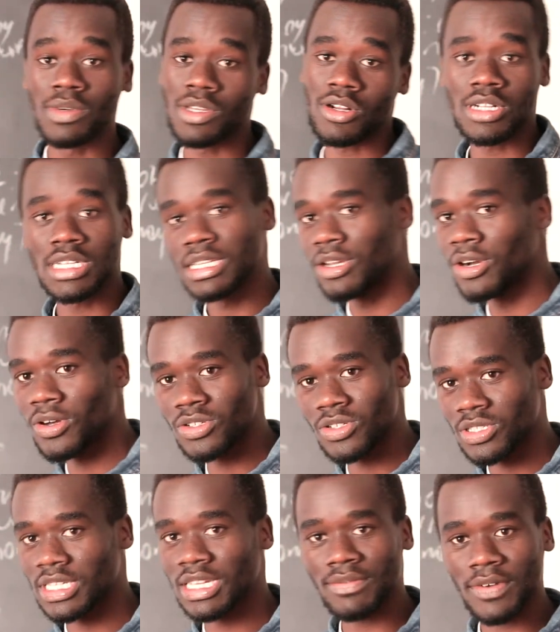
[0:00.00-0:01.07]
We don't need gold
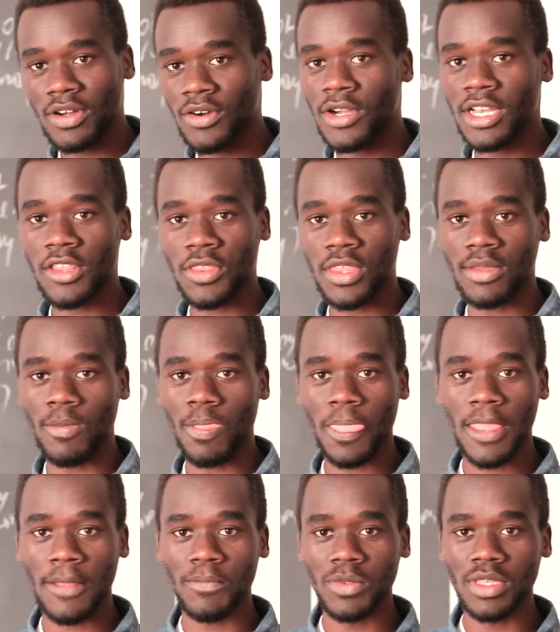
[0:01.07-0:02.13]
or silver or anything.
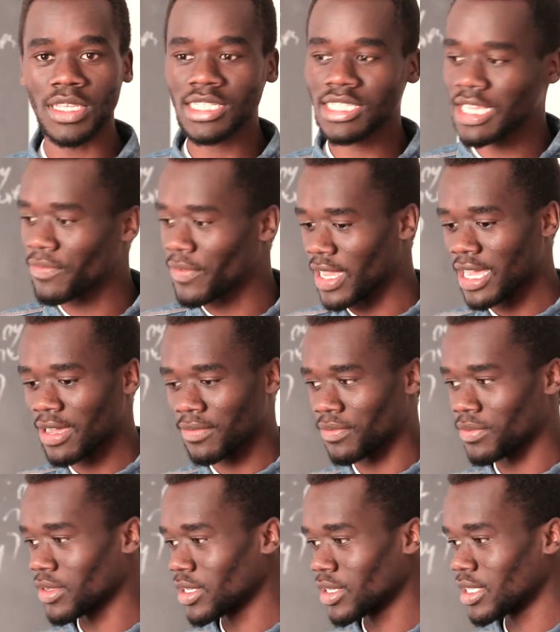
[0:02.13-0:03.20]
Just if I
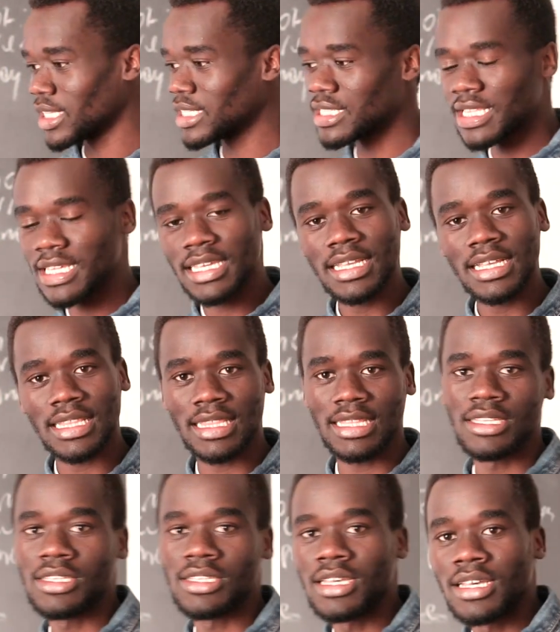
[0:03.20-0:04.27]
have this thing,
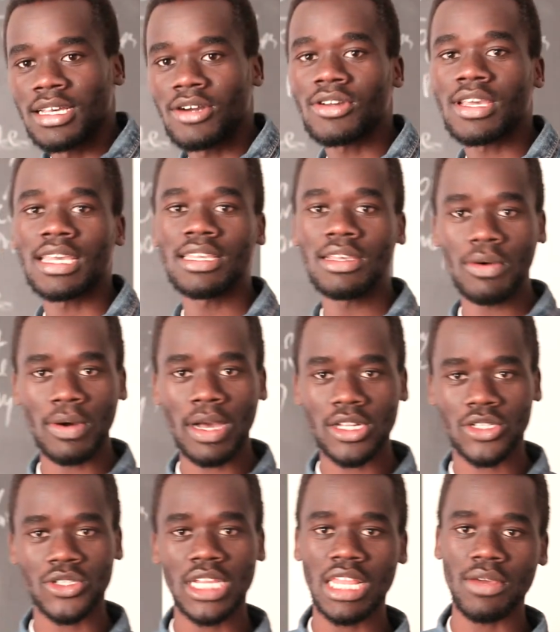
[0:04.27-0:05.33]
okay, I
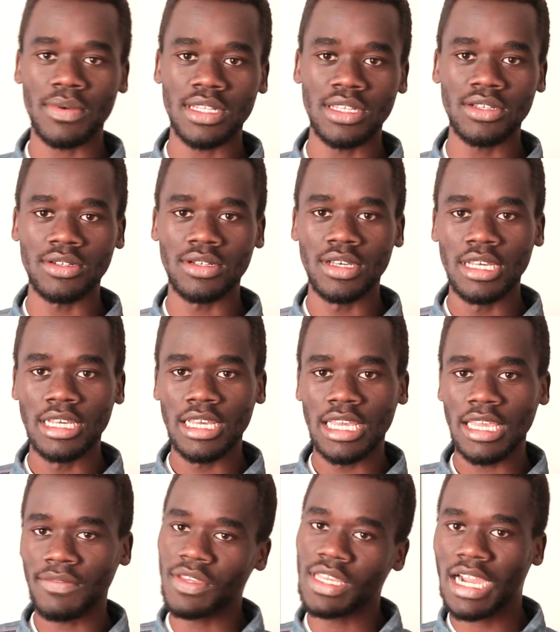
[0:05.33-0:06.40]
trade it with you.
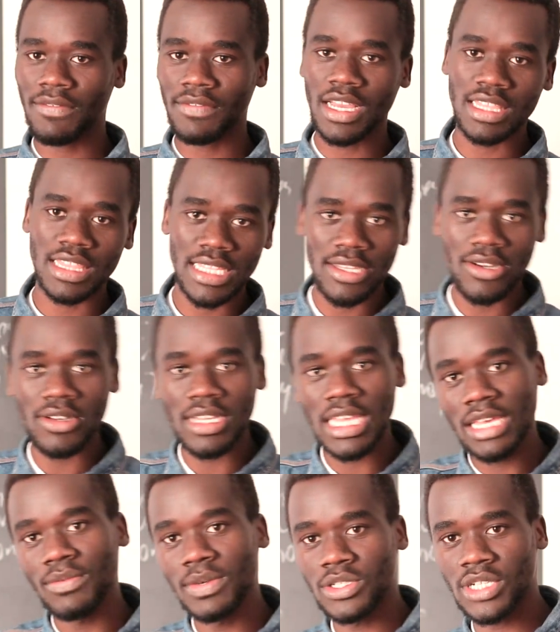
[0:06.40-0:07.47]
If you have that thing,
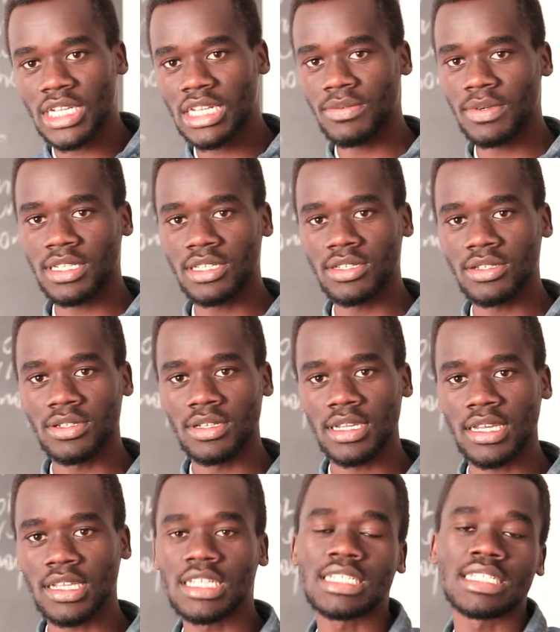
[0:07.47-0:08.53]
okay, we trade it with you.
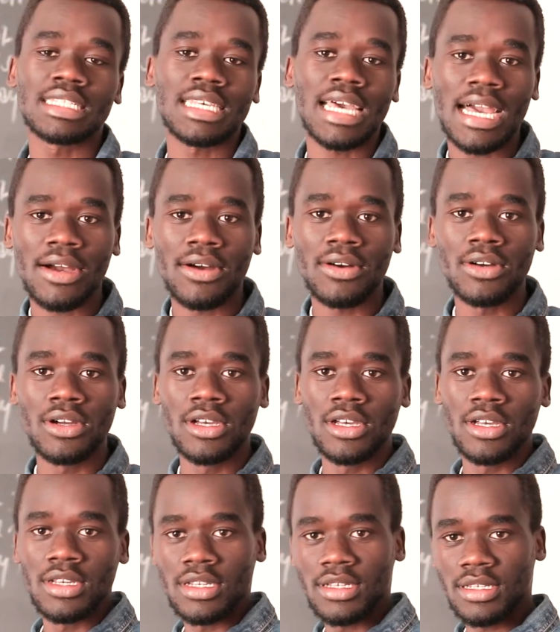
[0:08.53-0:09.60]
And this is how
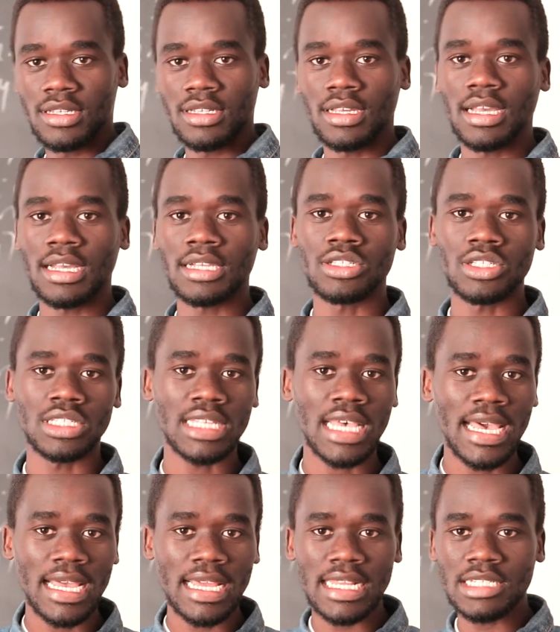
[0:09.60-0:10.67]
a
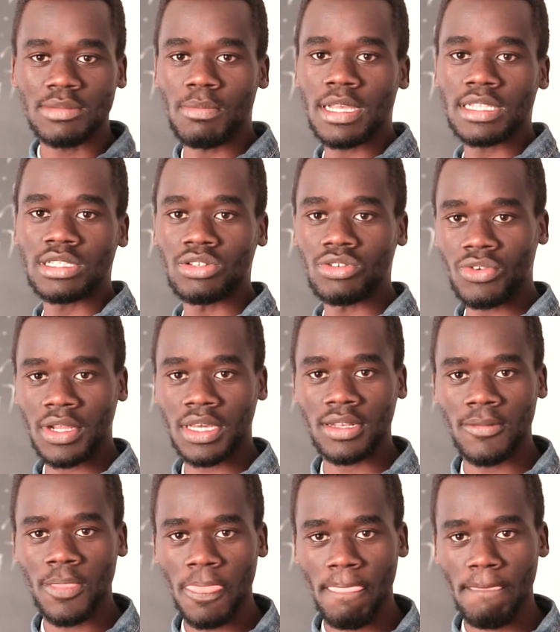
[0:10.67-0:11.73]
society is meant to run.